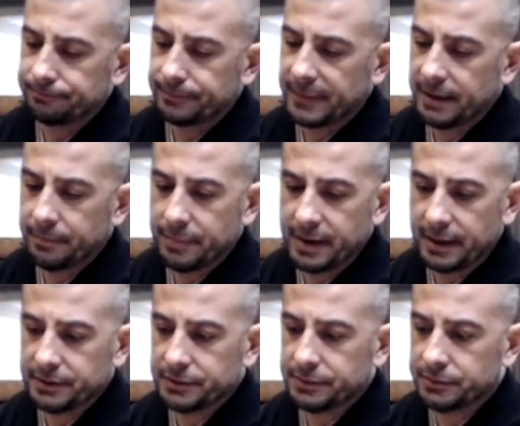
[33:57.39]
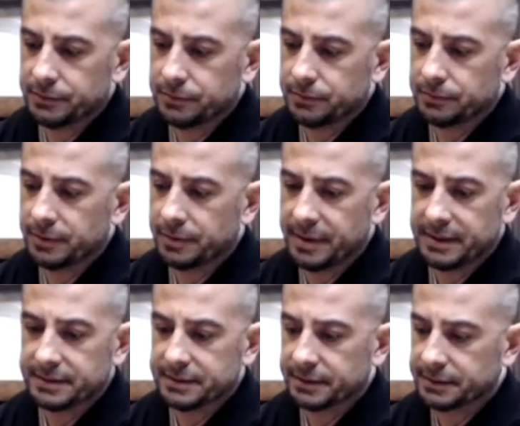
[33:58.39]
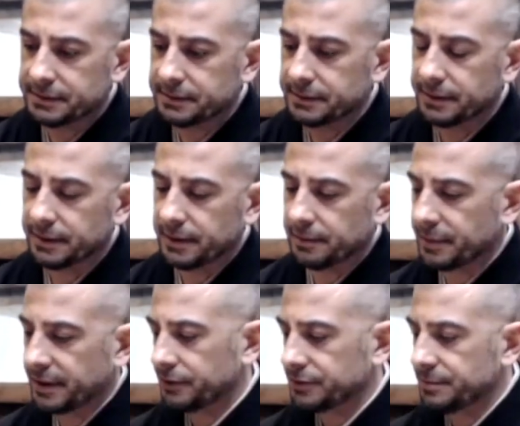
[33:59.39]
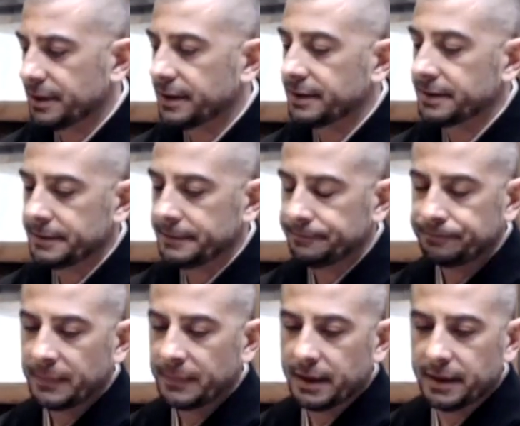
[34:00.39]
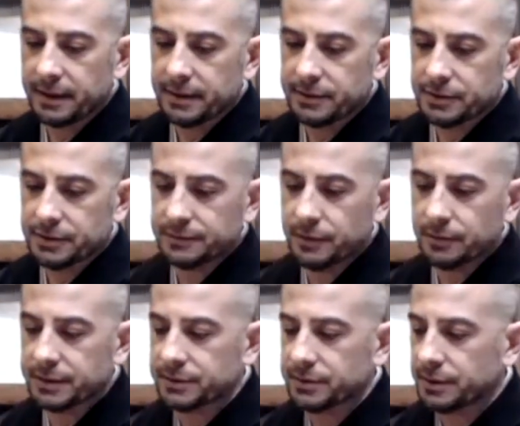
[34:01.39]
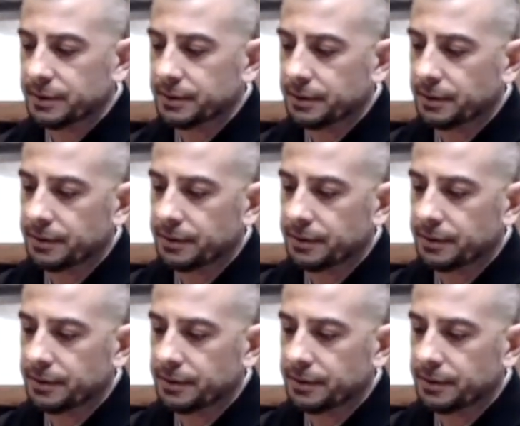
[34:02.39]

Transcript: get back to the basics, beginner's mind, and just focus on